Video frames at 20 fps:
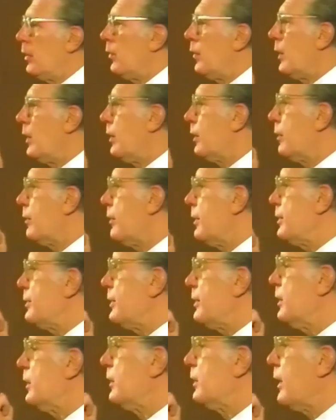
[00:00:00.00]
We are
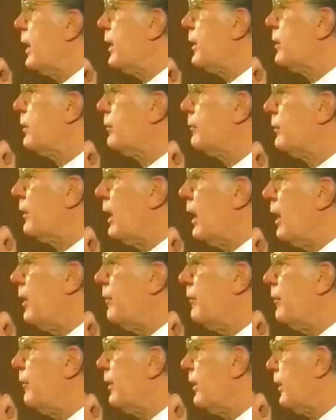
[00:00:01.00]
increasing the length of
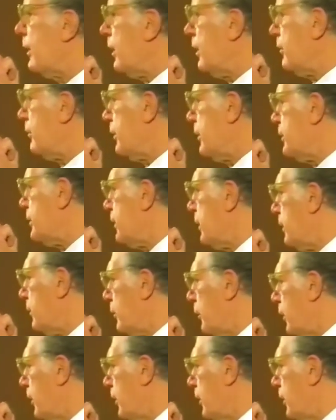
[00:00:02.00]
life and decreasing